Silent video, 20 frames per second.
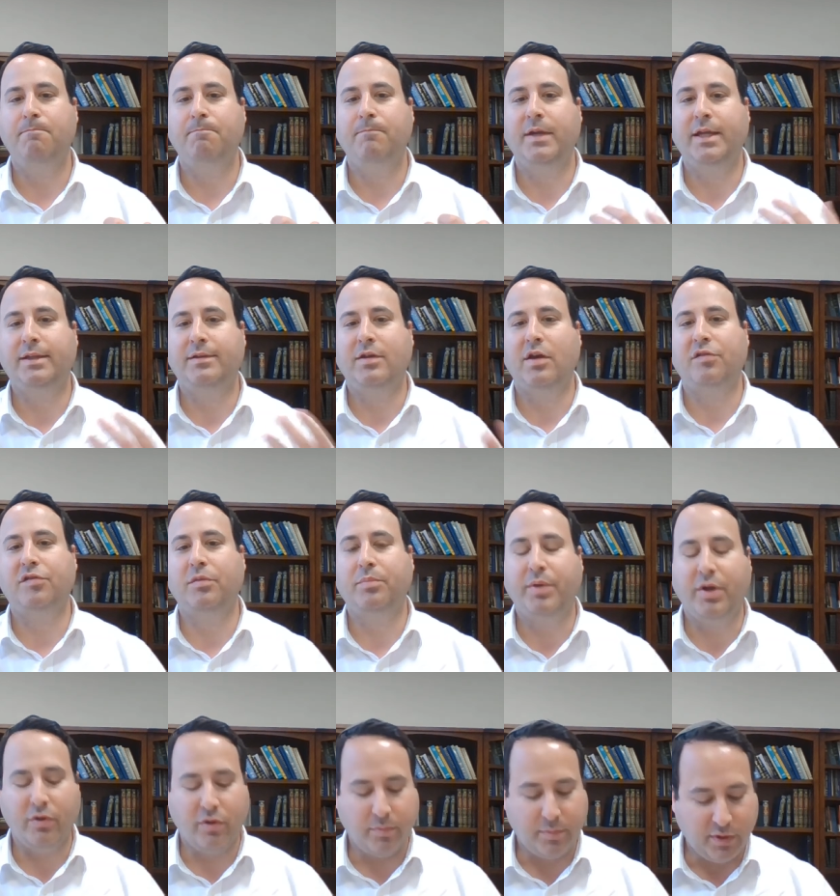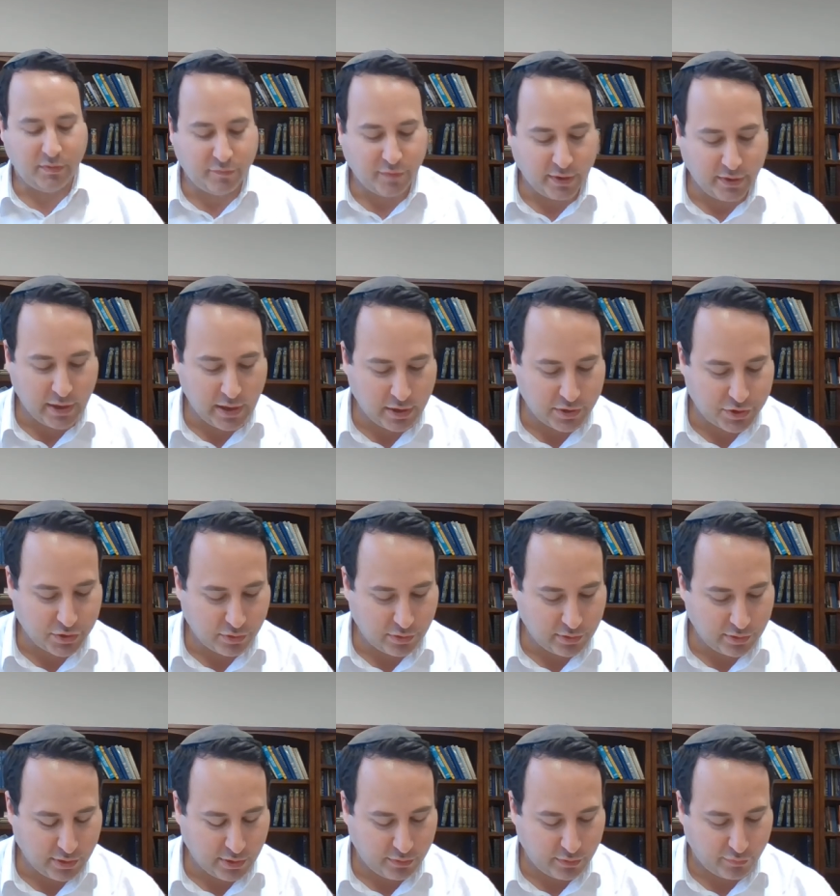It does appear to be financial
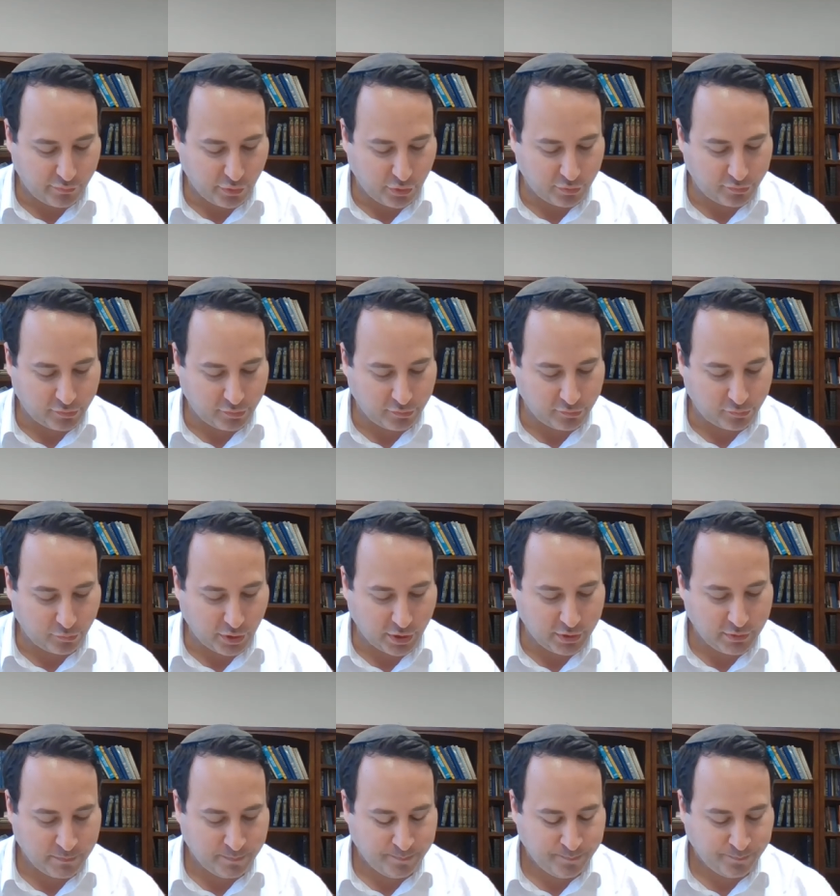in the verses, right?